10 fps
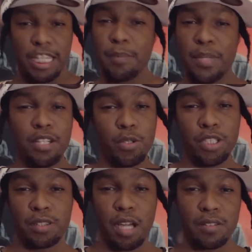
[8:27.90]
Let me know
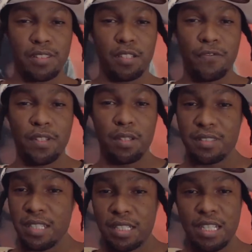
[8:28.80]
your thoughts and the
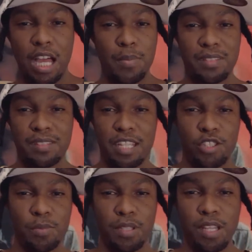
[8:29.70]
feelings in the comments
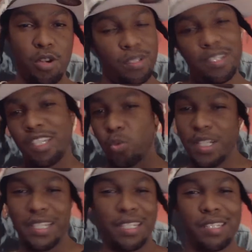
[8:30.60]
section below, and
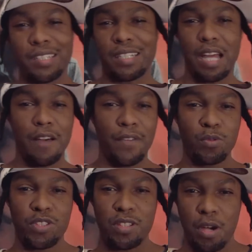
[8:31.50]
we can get the
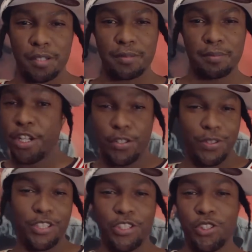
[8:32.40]
combo started.
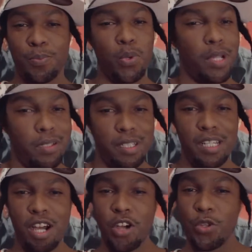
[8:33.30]
This is your boy
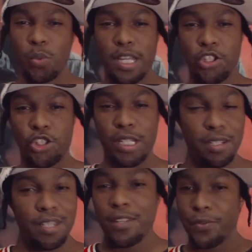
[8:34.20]
D all the way
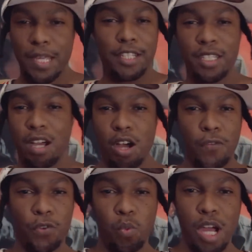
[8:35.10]
G. Thank
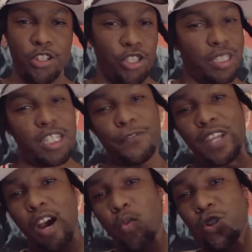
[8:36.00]
y'all for watching, and
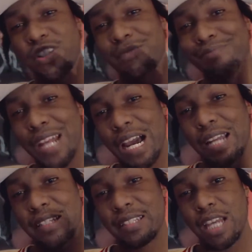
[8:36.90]
if y'all want some
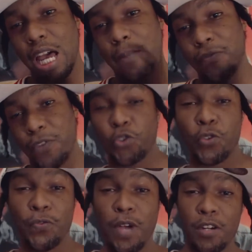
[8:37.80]
non-stop
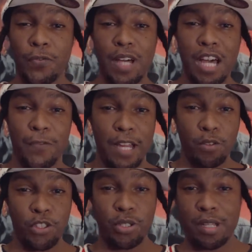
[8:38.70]
Virtua Fighter 5
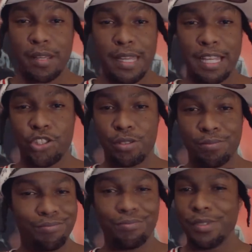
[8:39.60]
Final Showdown
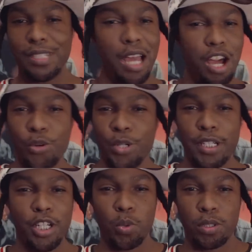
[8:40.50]
action, y'all
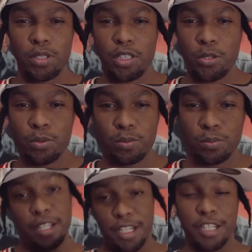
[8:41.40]
already know what to do.
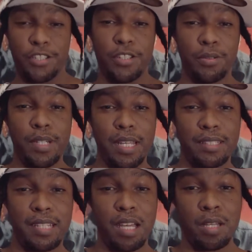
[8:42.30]
Until
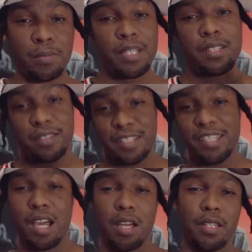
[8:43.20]
next time, see
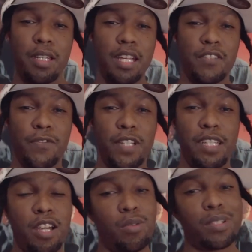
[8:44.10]
y'all in the next
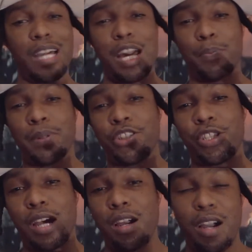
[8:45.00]
video. God
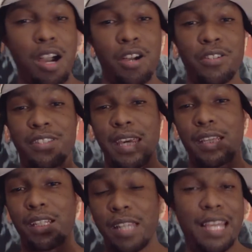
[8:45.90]
bless y'all all,
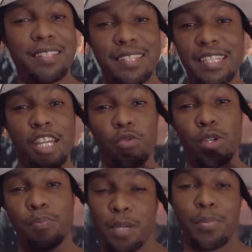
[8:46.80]
stay classy, and
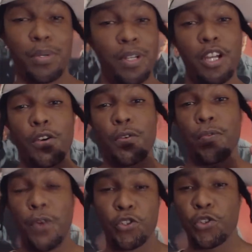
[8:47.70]
remember,
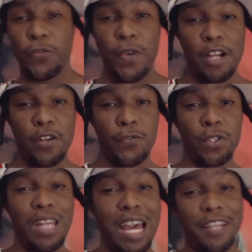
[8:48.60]
Virtua Fighter
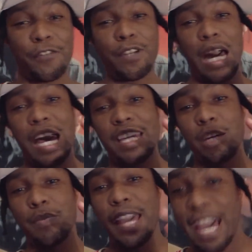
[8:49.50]
for life. I
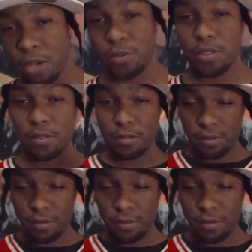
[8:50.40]
am out.